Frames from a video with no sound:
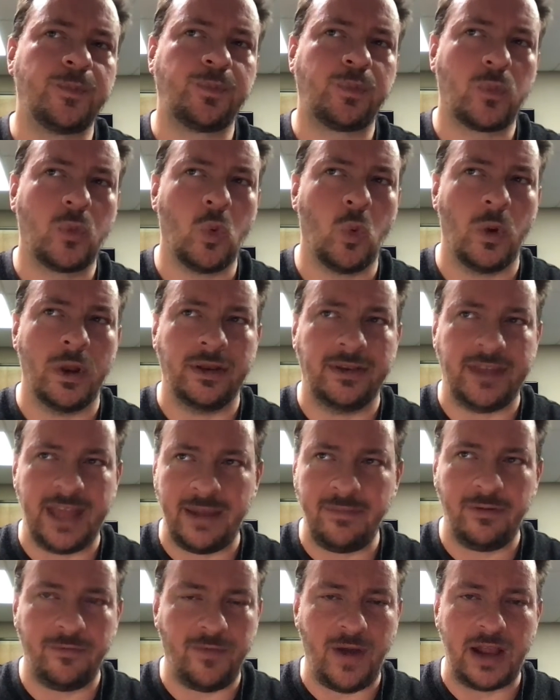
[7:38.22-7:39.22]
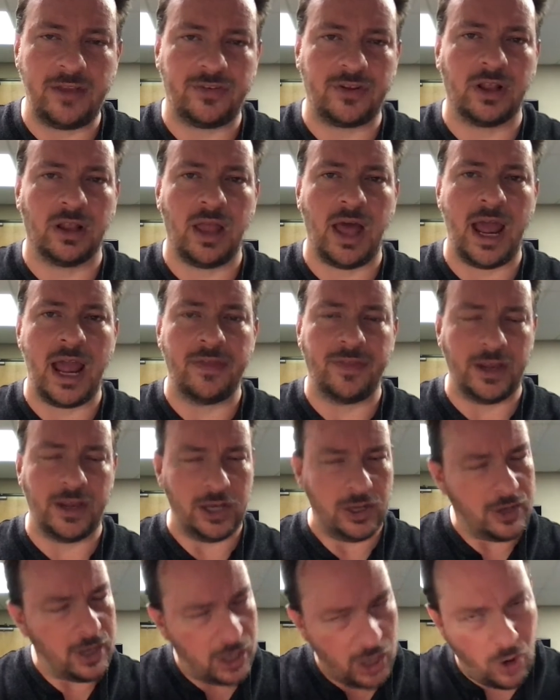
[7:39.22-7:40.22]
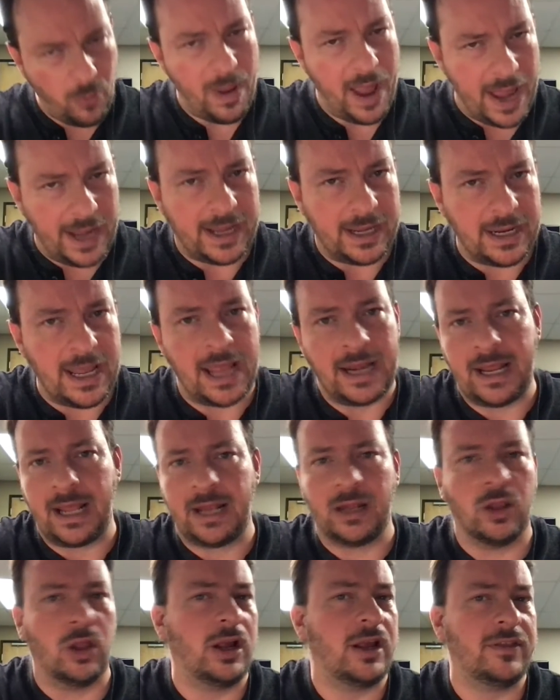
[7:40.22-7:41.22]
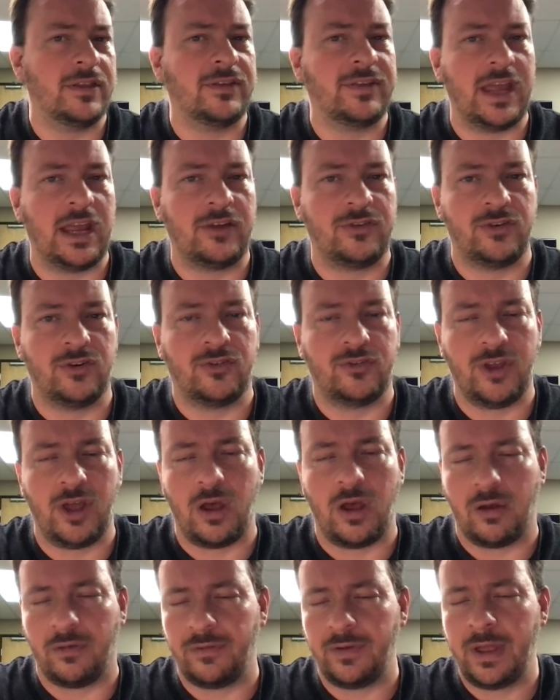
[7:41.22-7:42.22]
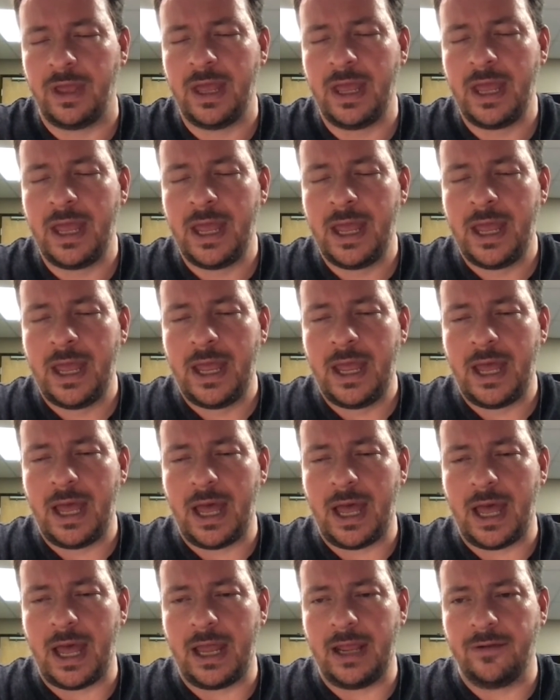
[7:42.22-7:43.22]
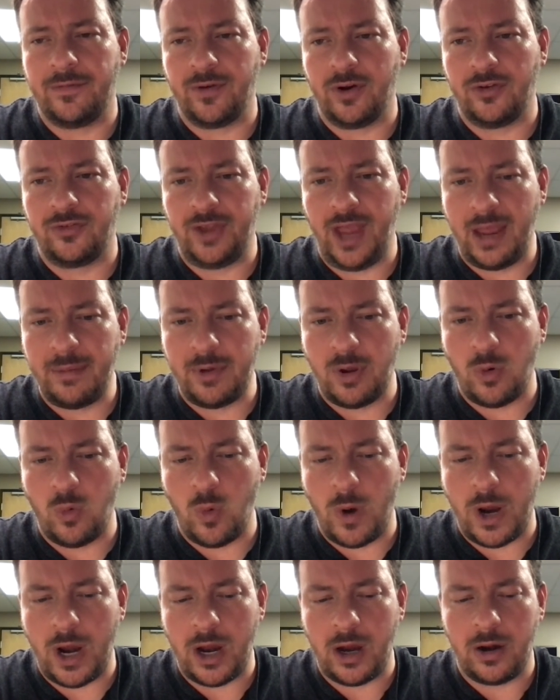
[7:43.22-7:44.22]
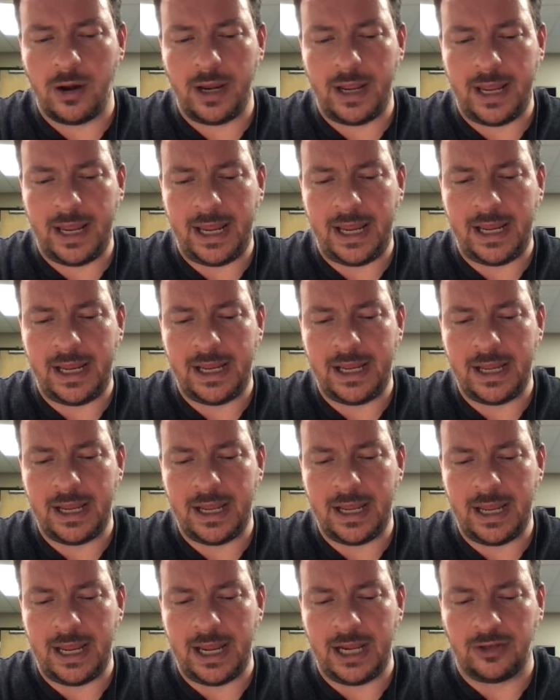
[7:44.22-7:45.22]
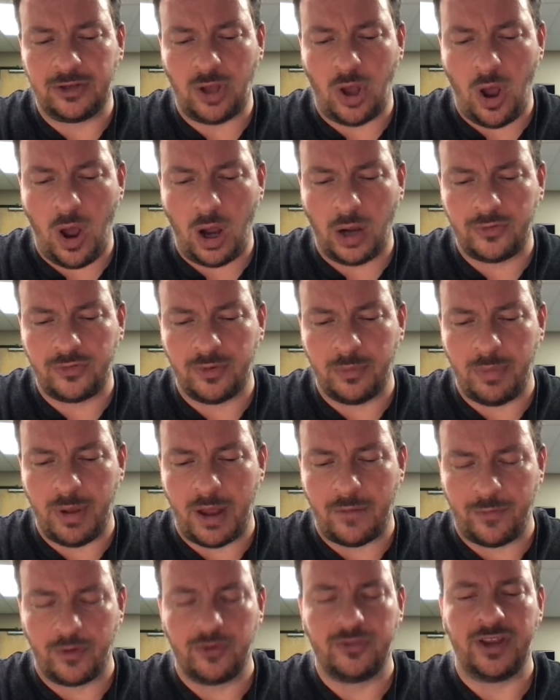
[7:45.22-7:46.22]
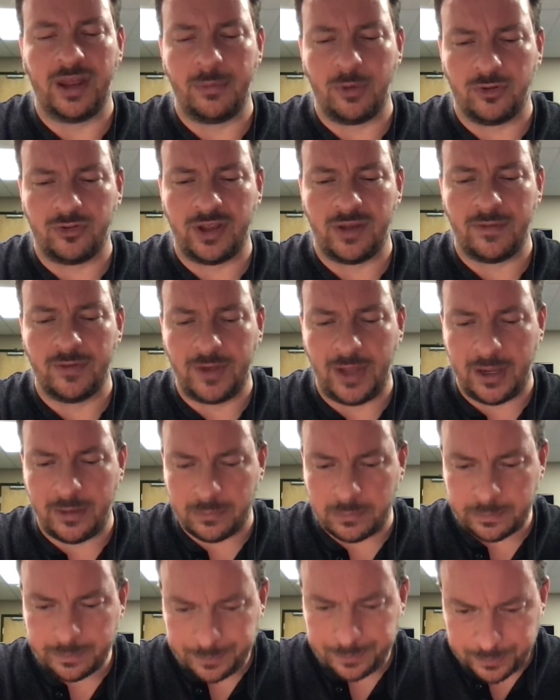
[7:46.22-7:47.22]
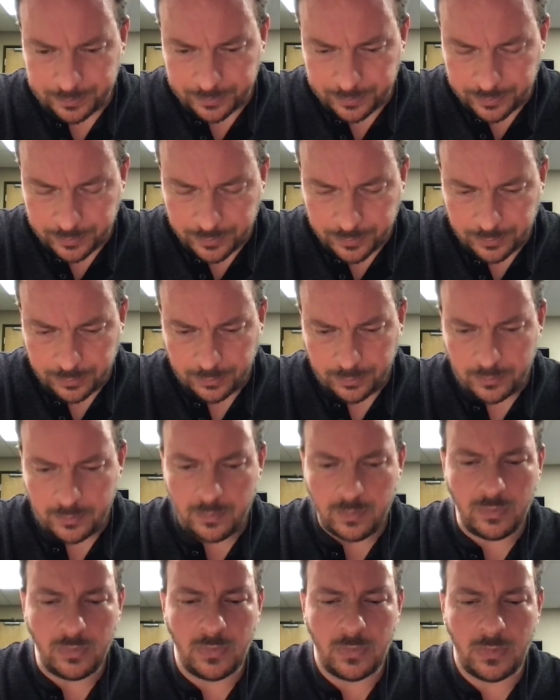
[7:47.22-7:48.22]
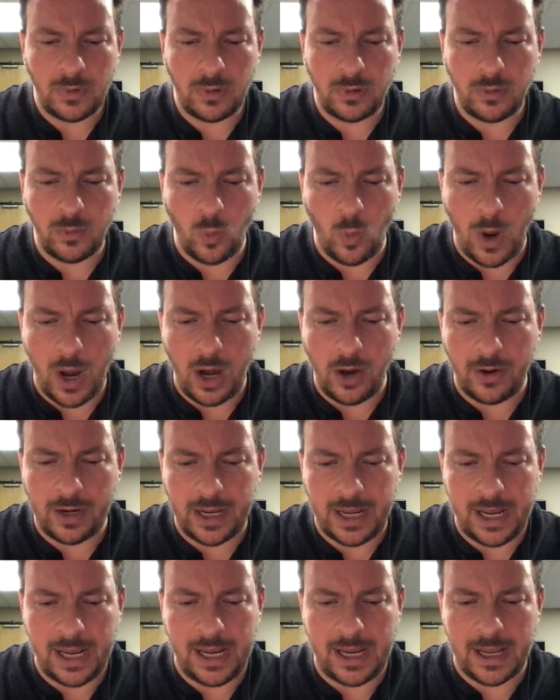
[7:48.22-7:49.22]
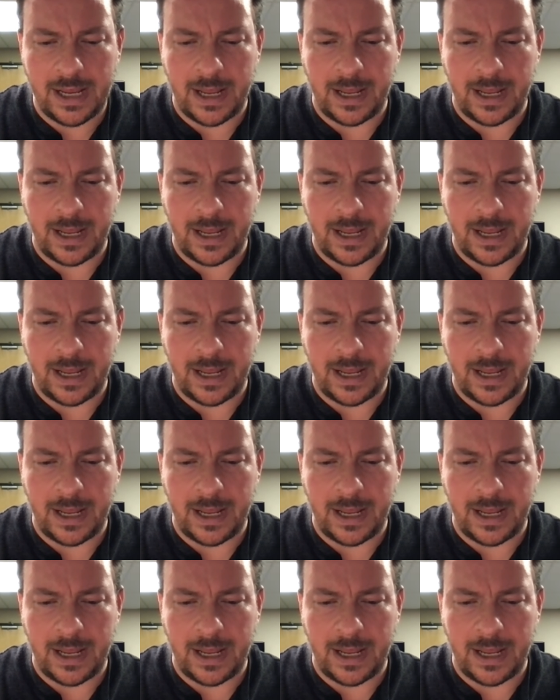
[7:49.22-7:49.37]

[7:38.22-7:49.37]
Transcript: when David fights Goliath, and you can go back and look at the text yourself in 1 Samuel, where he talks about 1 Samuel 17, where he